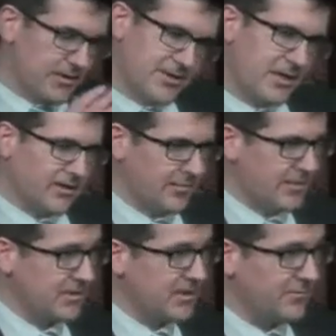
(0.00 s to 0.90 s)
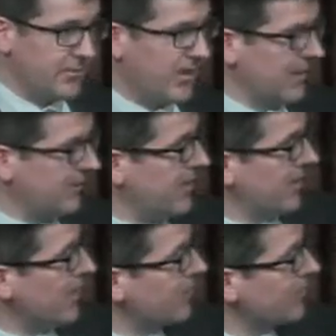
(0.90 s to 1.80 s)
articulated by Steve Blank and
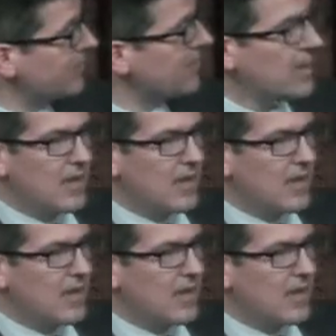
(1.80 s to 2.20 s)
many others.